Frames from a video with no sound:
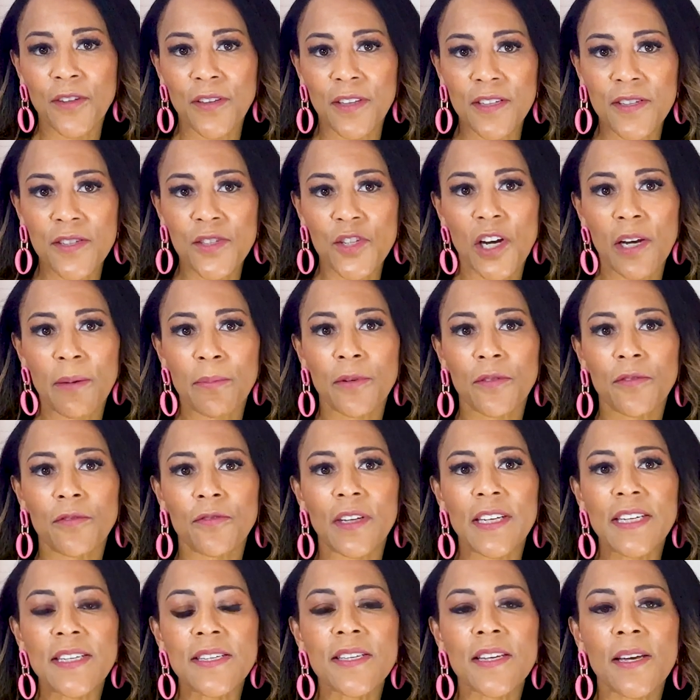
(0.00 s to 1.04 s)
this type of
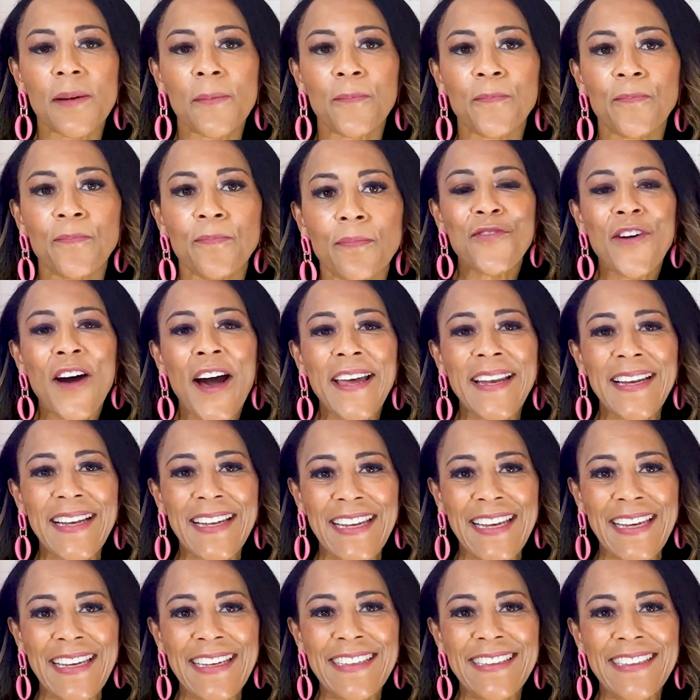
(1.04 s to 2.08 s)
visa.
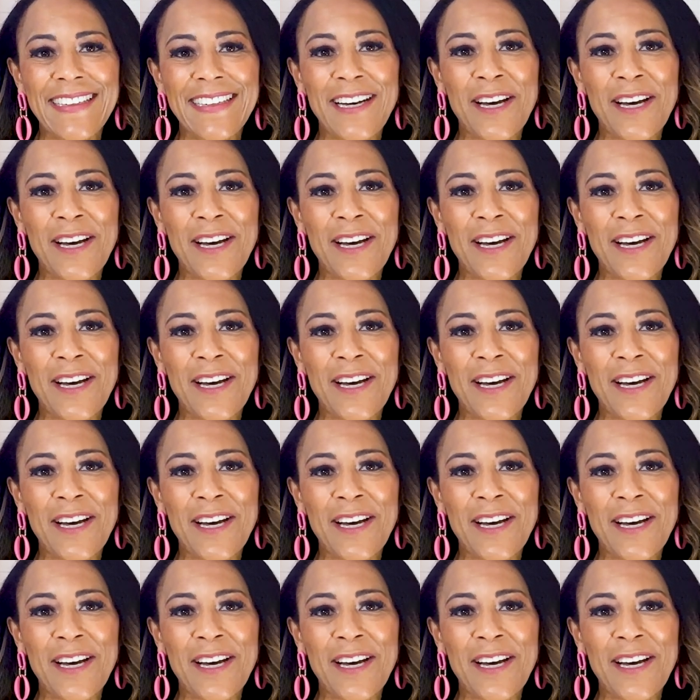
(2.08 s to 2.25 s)
Finally,